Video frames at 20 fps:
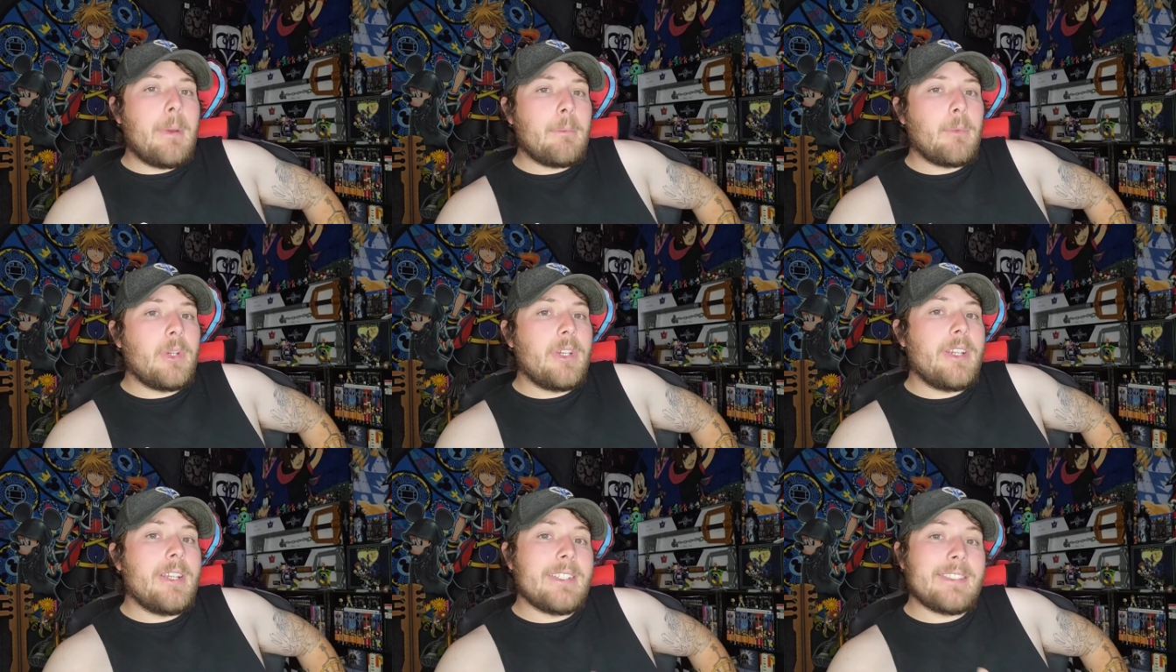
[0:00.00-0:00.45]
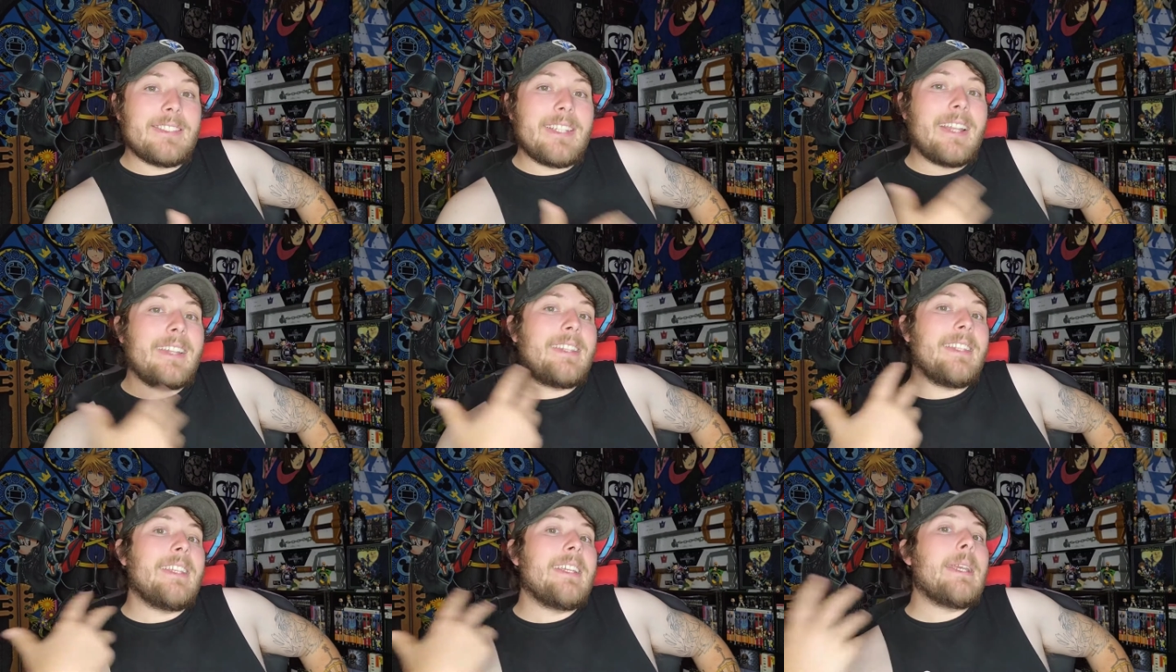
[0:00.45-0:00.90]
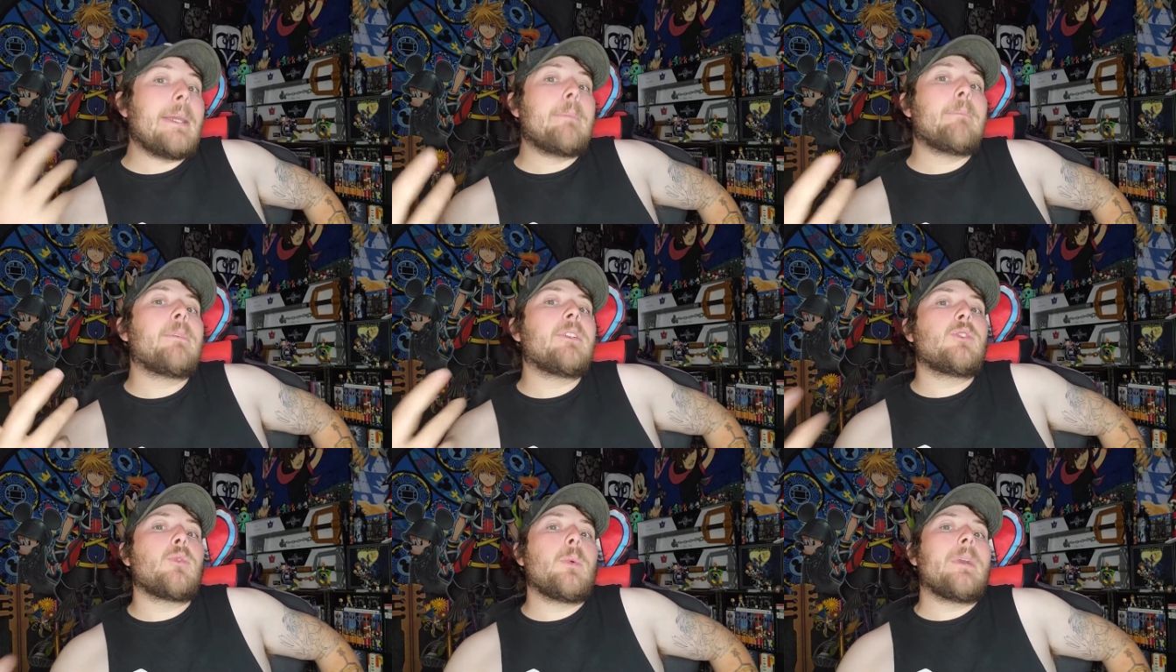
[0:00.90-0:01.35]
of Memory is not the
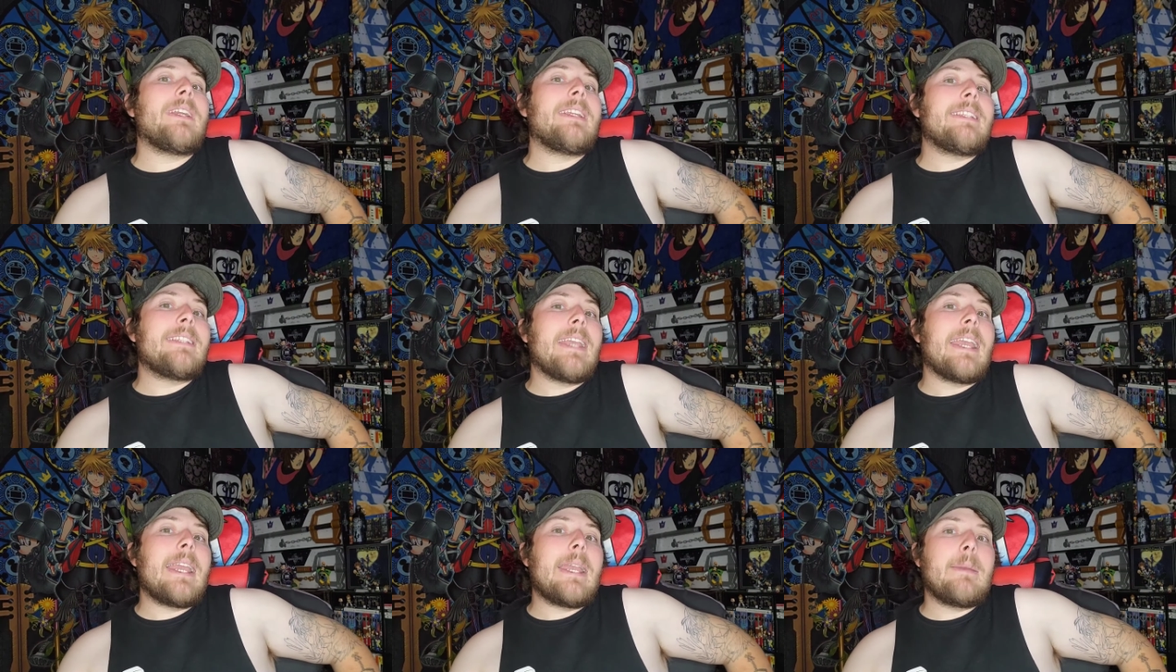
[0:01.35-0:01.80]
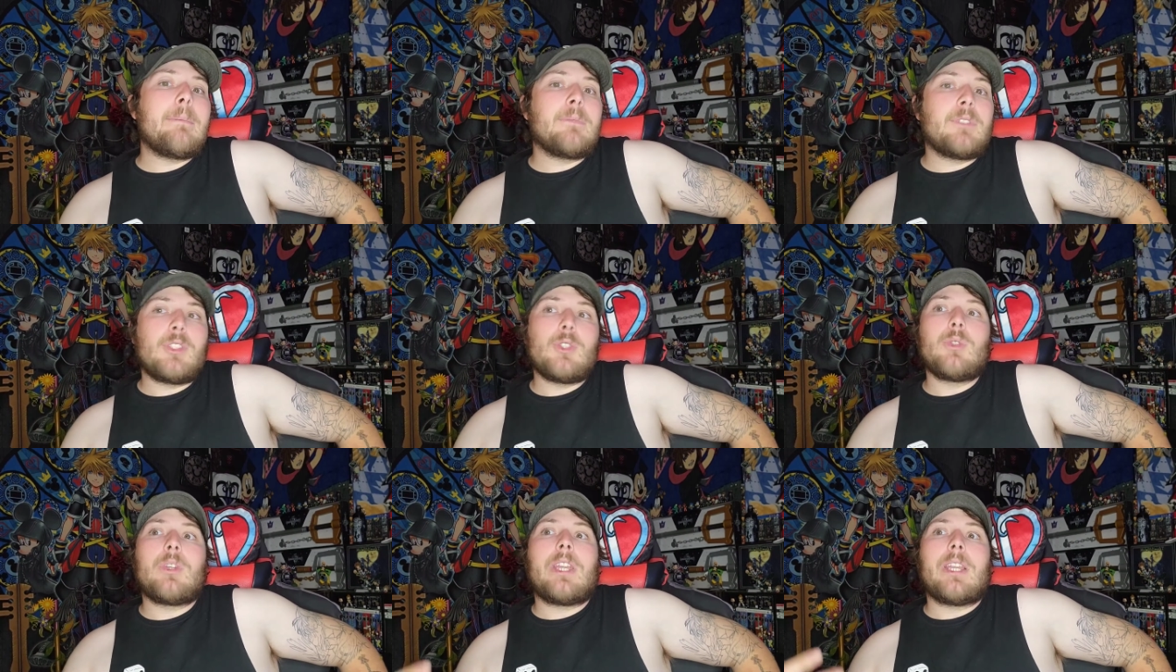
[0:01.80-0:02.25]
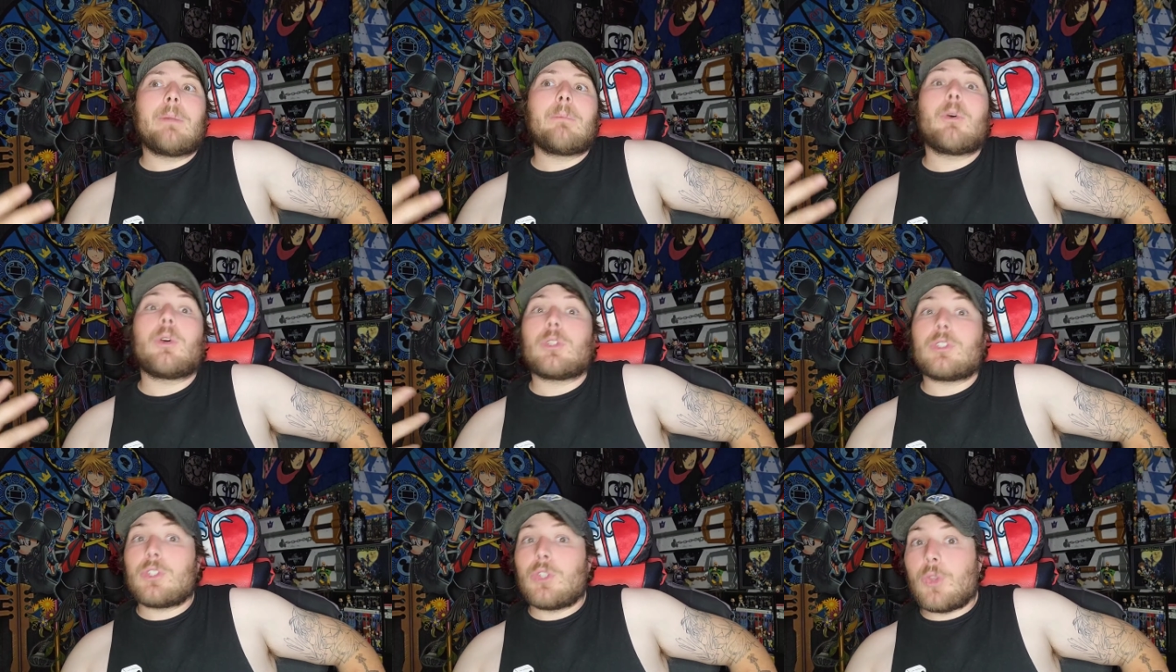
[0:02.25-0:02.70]
in between game to
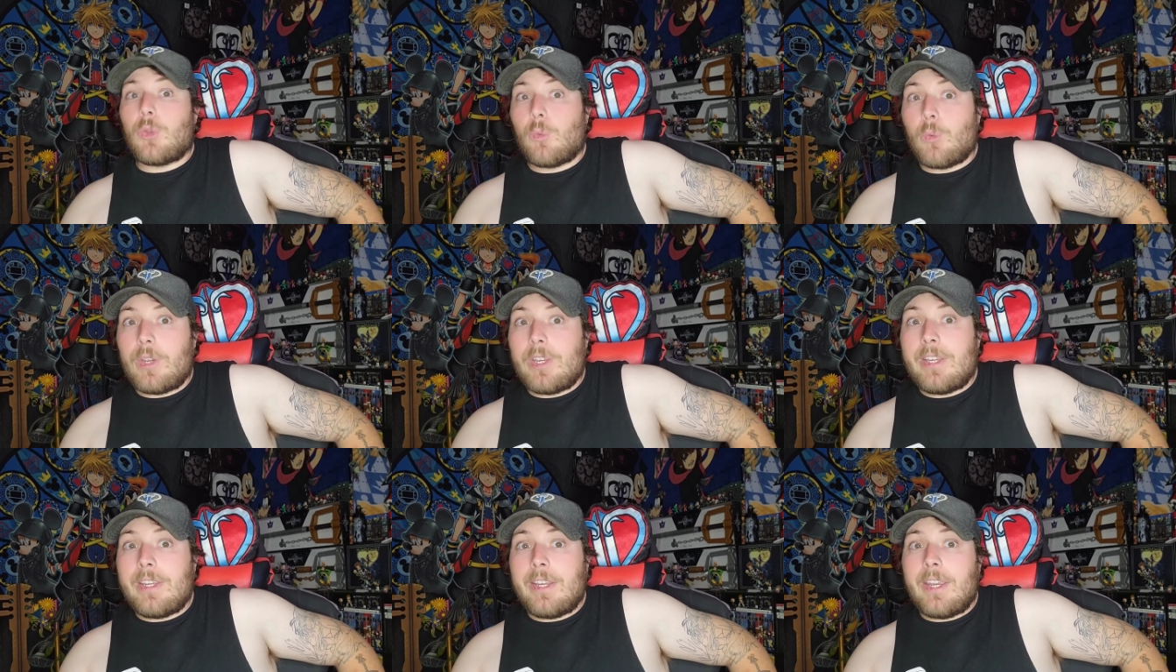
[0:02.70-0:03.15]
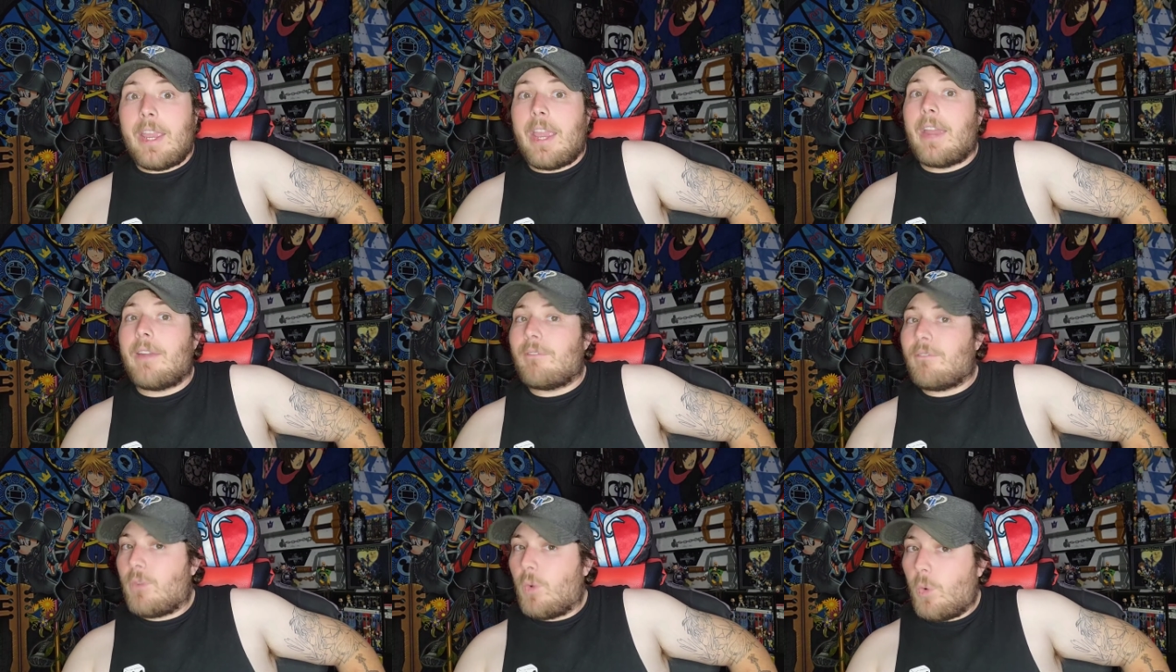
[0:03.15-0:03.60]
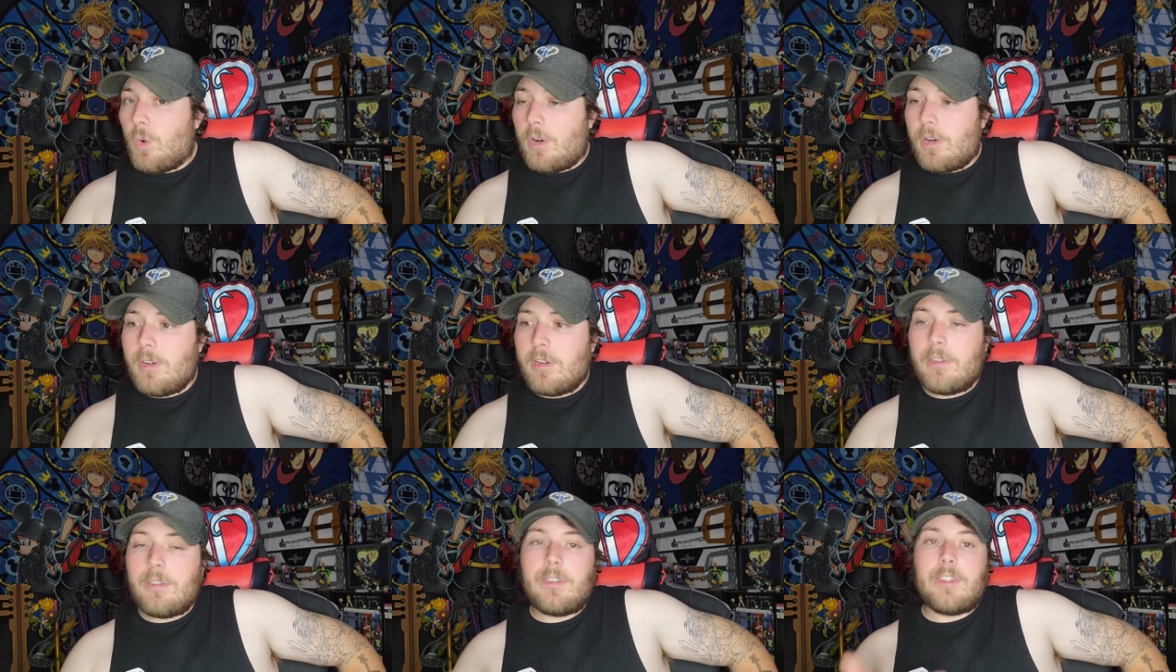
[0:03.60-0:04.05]
Kingdom Hearts 3 and
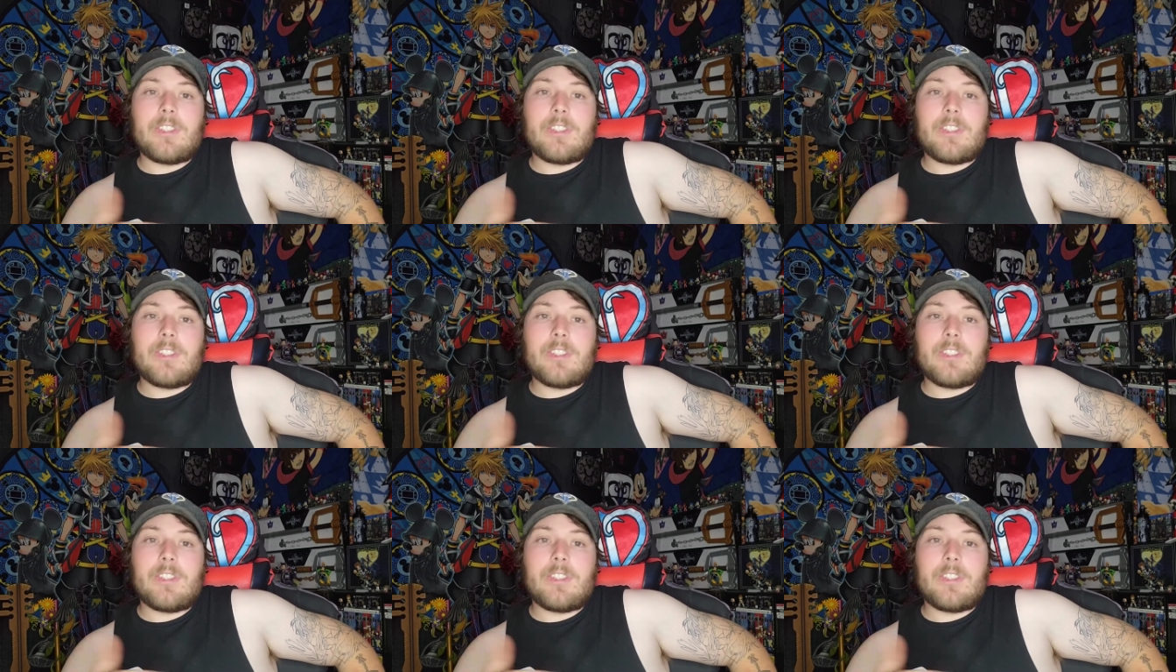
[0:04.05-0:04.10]
4.